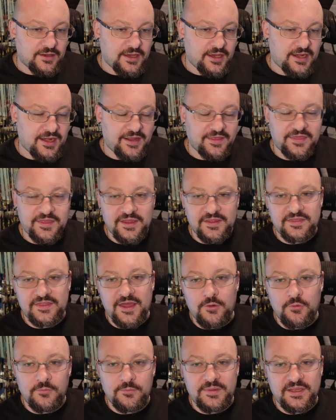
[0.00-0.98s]
and I think
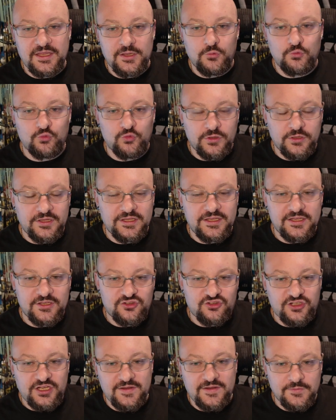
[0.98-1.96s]
that will be really
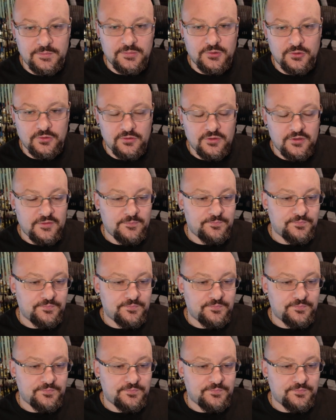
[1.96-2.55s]
achievable